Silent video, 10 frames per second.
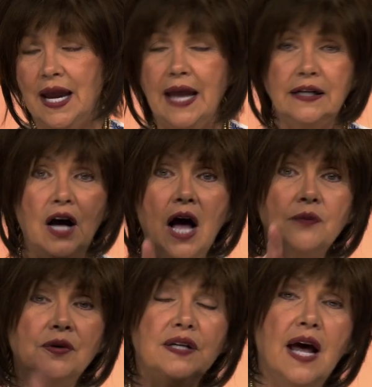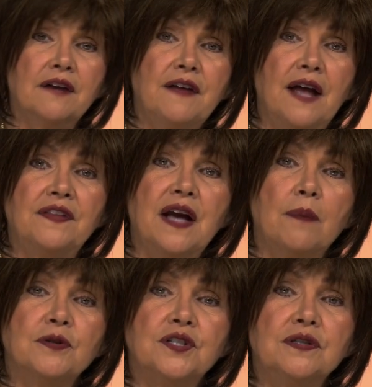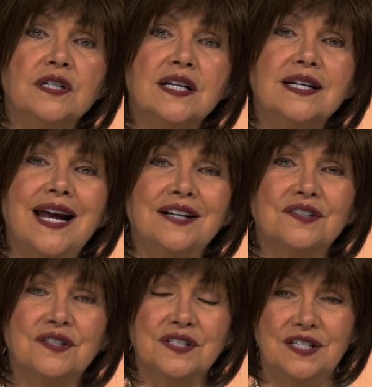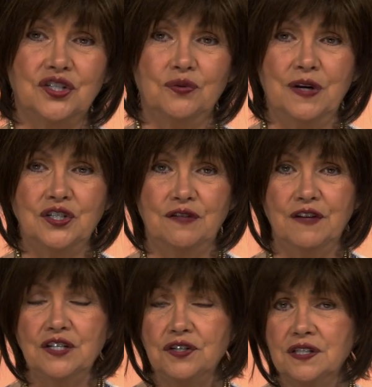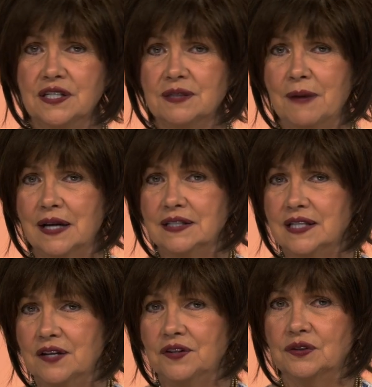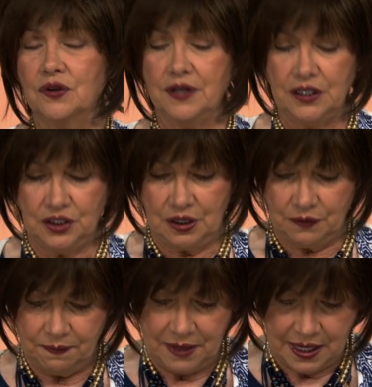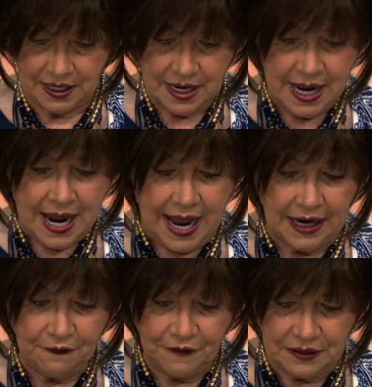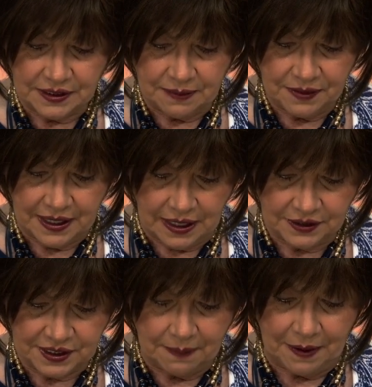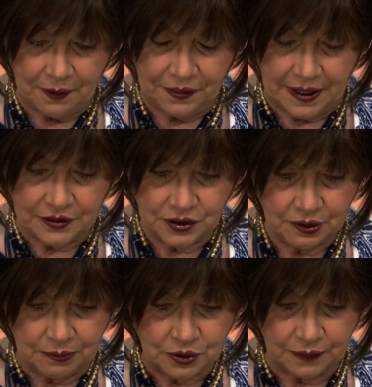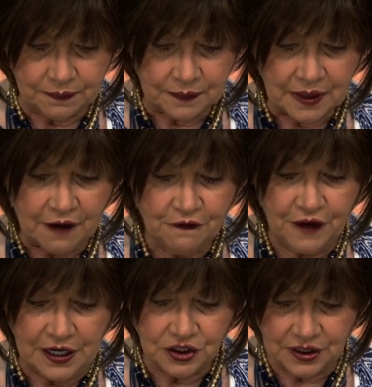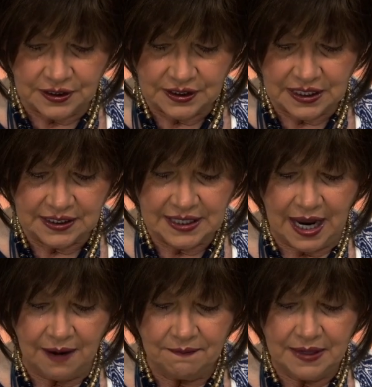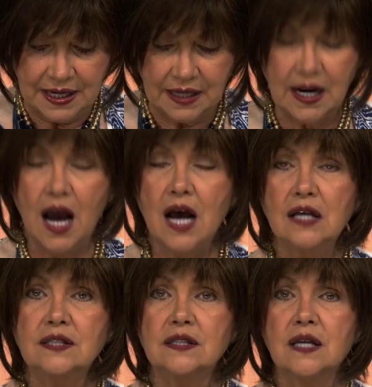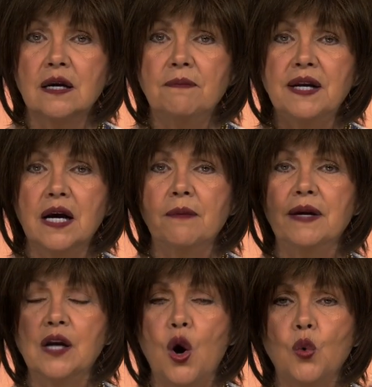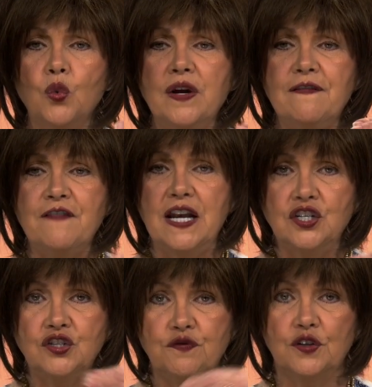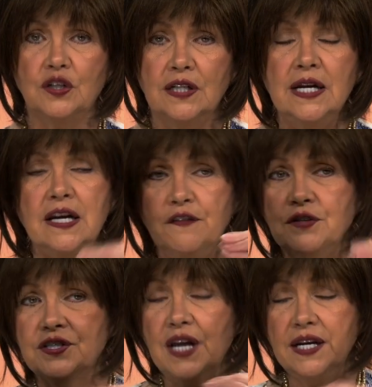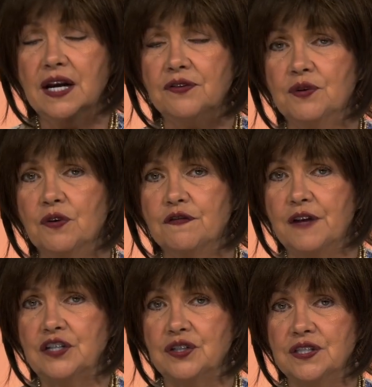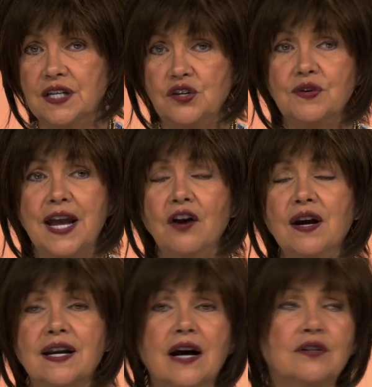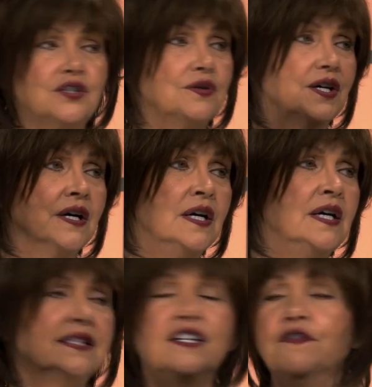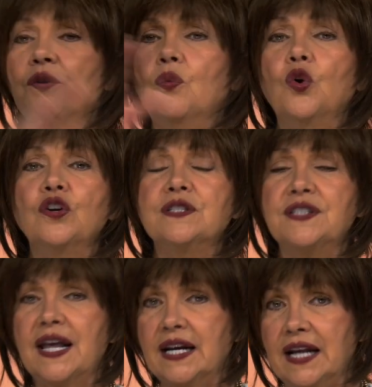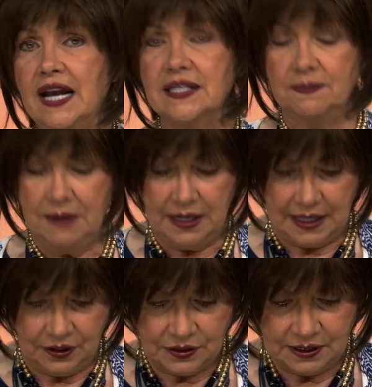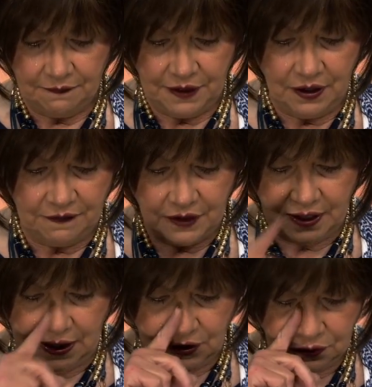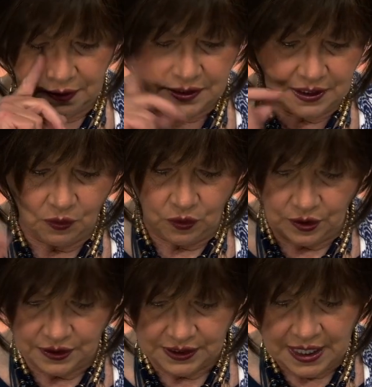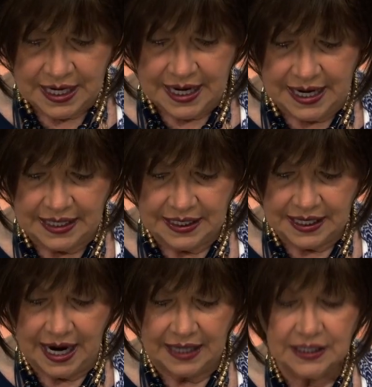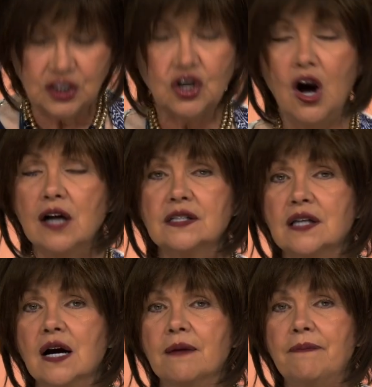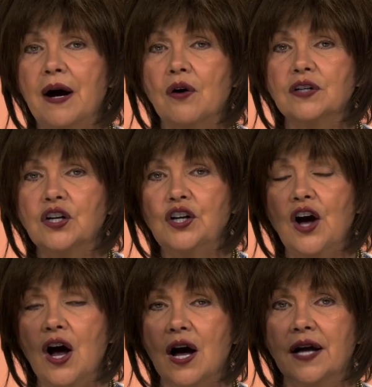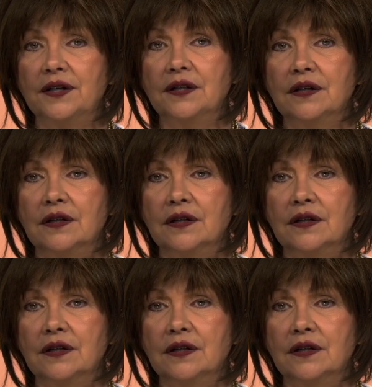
And God would not have had the opportunity to handle the situation. Vengeance is mine, saith the Lord, I shall repay. And I found something else about that scripture. Vengeance does not mean us becoming revengeful. If you study out the word vengeance and you carry it out to the different words that it has meaning, there's some very, very interesting words in it, and it talks about God